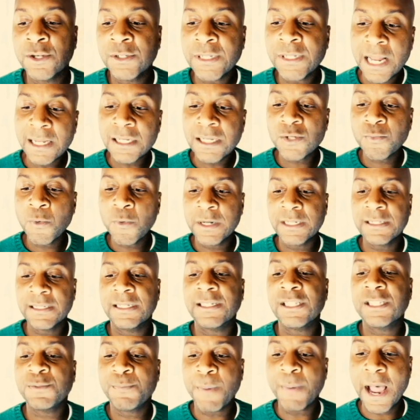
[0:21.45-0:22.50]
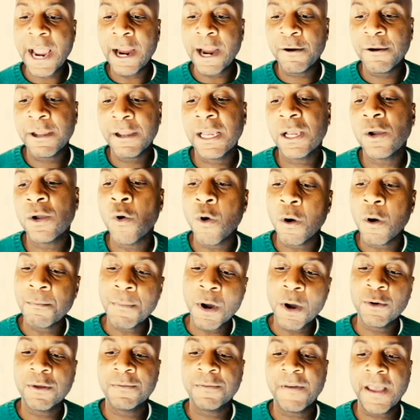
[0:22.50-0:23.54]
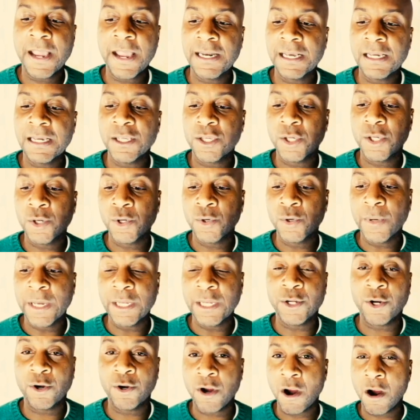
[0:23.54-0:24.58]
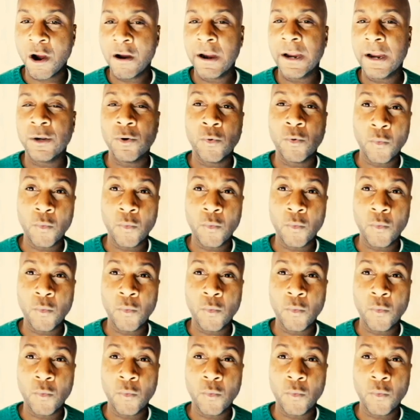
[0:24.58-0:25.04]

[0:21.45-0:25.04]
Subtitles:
you tell us what is inspiring or motivating you in your current